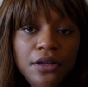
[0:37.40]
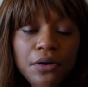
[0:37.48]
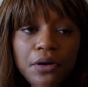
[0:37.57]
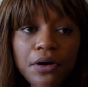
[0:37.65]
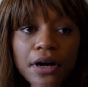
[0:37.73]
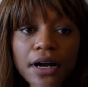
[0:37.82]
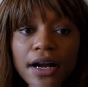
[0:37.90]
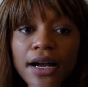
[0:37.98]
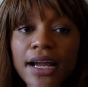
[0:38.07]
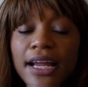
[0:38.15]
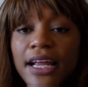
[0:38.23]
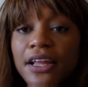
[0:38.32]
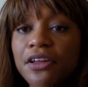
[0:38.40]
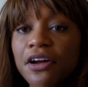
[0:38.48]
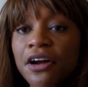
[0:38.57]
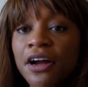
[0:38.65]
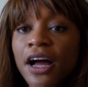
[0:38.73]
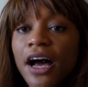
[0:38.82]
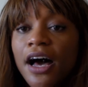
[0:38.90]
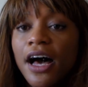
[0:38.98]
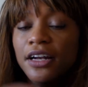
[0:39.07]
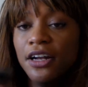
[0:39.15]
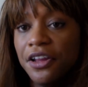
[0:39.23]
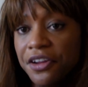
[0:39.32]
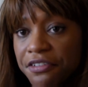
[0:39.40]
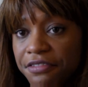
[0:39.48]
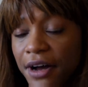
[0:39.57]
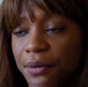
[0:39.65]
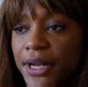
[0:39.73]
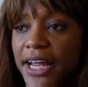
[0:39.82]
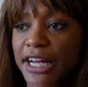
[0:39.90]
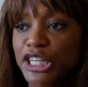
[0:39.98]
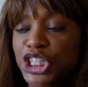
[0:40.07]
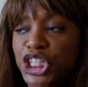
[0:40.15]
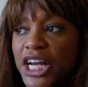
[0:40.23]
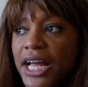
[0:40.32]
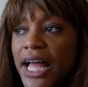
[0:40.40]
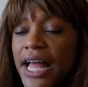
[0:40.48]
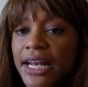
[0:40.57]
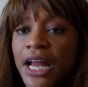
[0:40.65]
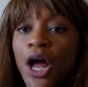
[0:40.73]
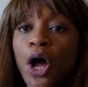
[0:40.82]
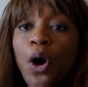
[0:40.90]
your either another foundation